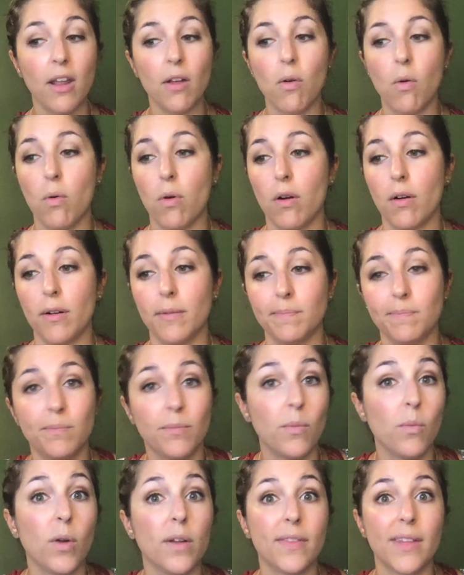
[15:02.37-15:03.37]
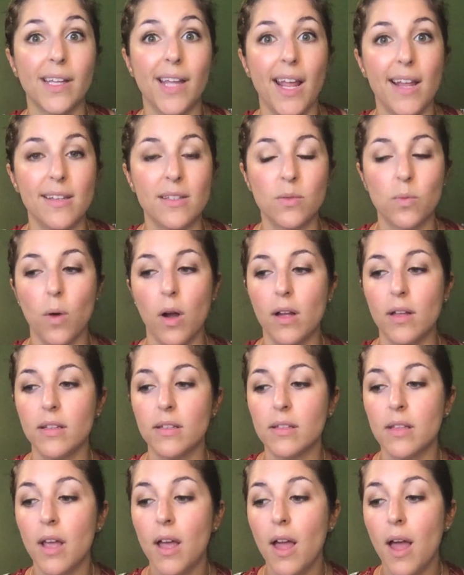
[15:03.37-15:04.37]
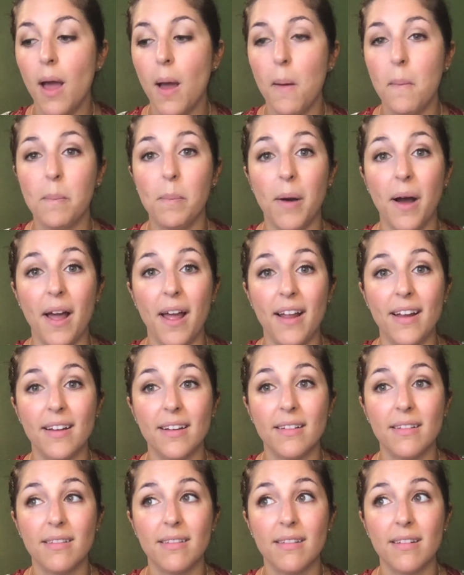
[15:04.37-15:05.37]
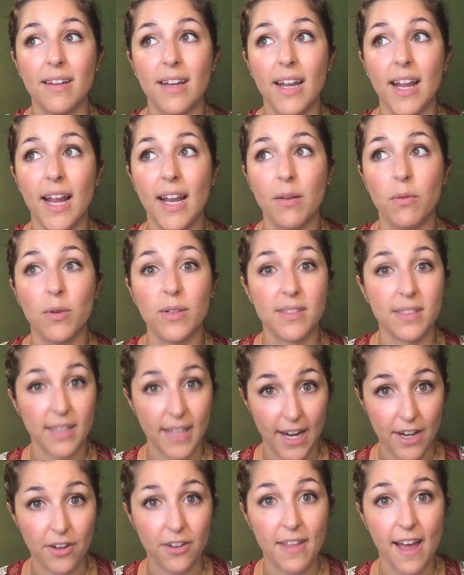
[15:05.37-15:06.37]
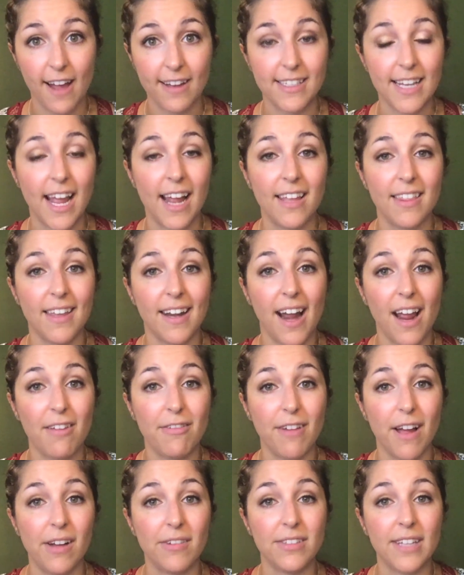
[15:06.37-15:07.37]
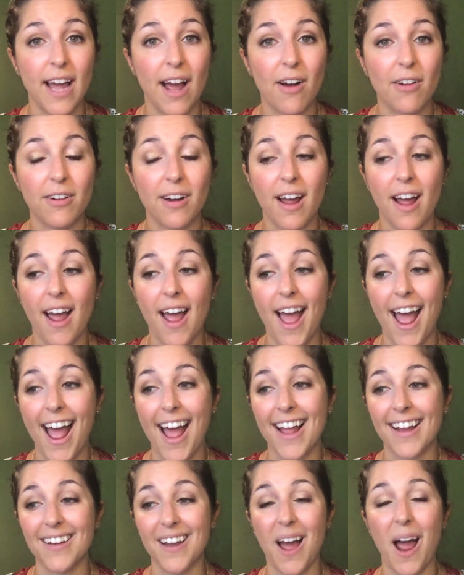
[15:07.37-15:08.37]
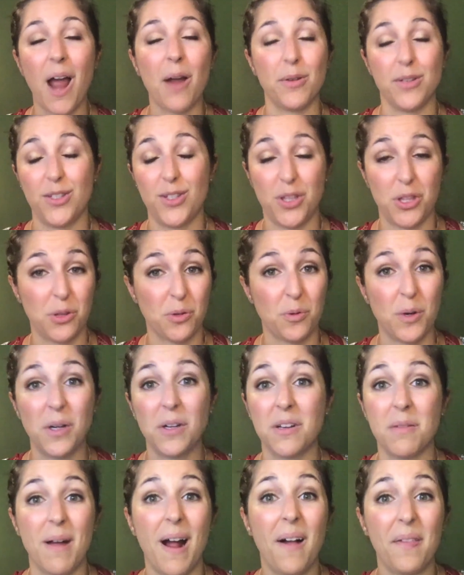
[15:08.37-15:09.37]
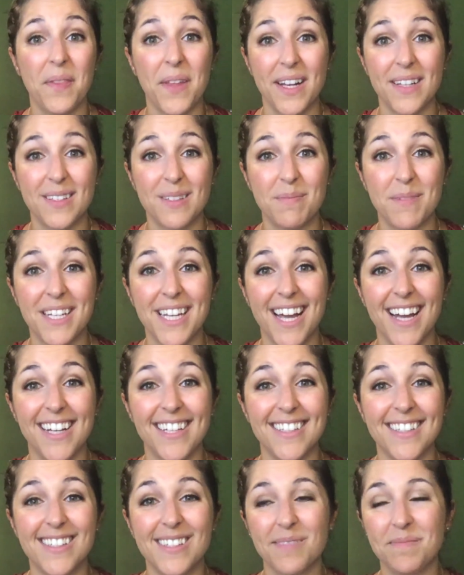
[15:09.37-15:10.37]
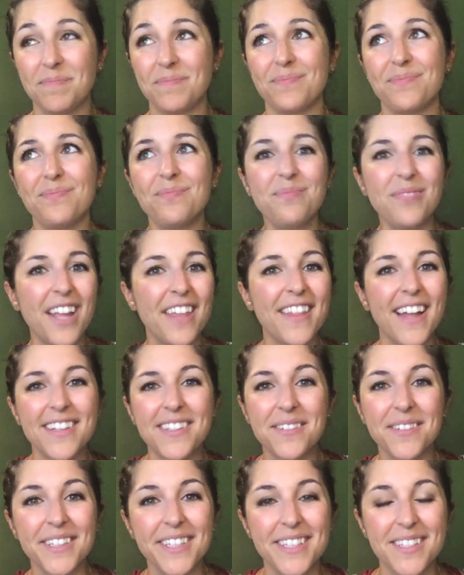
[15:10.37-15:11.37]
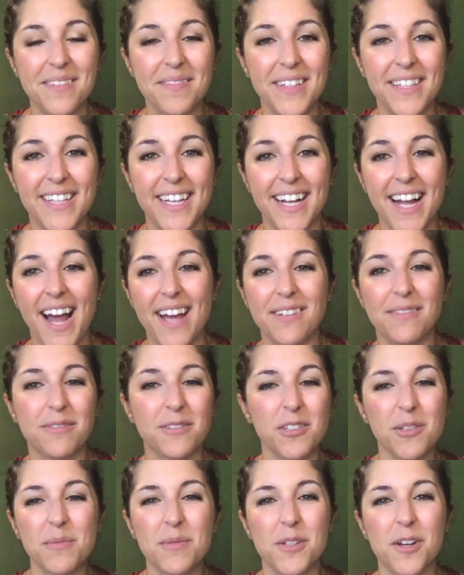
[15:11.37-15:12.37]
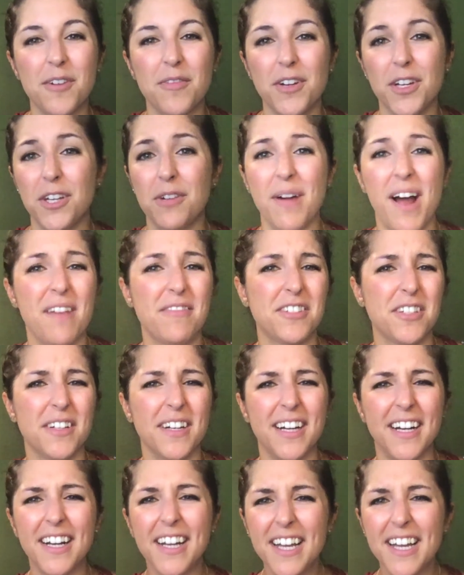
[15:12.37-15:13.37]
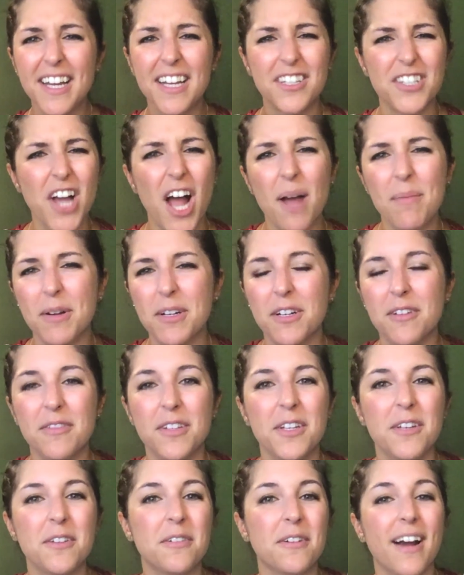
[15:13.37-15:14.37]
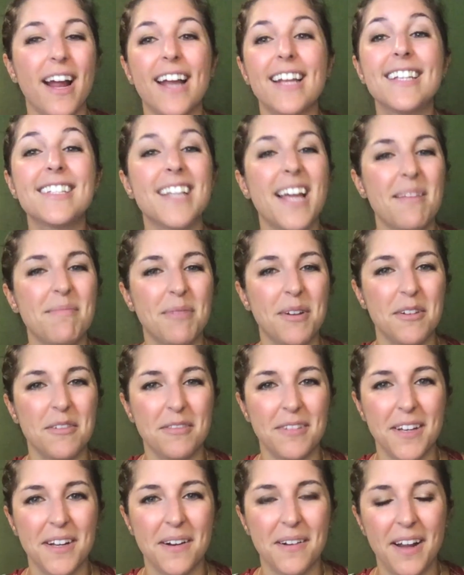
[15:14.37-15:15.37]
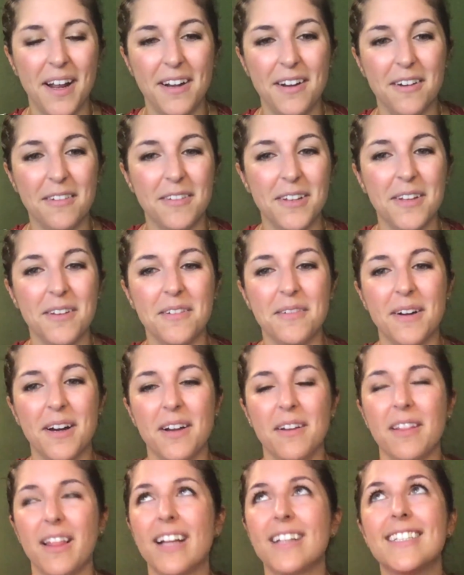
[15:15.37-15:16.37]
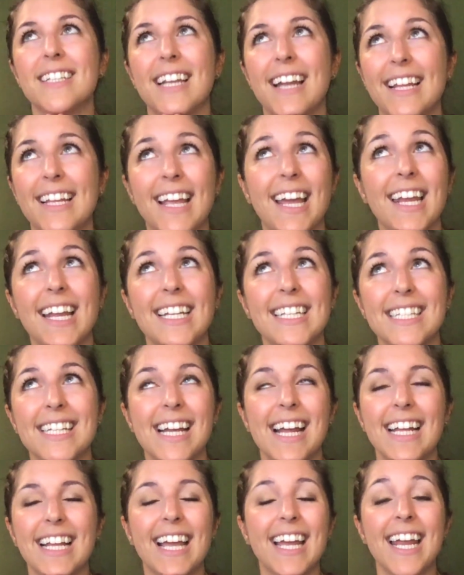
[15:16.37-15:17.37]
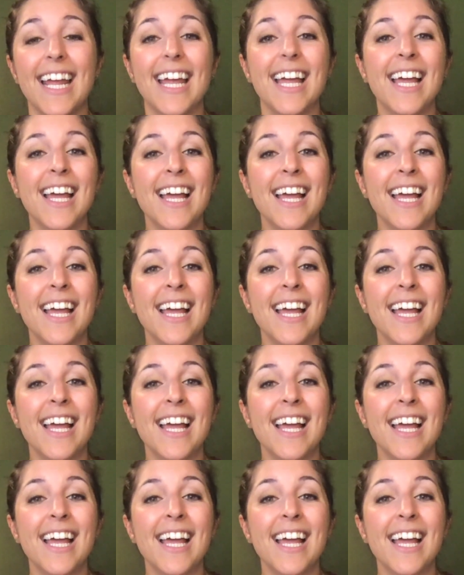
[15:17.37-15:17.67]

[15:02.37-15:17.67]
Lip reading: or what the case was, but it was later that day that I found out. And I was thrilled about this because that's really something that kind of looms over you after a job interview or any type of, interview where you're like, did I get it? Did I get it?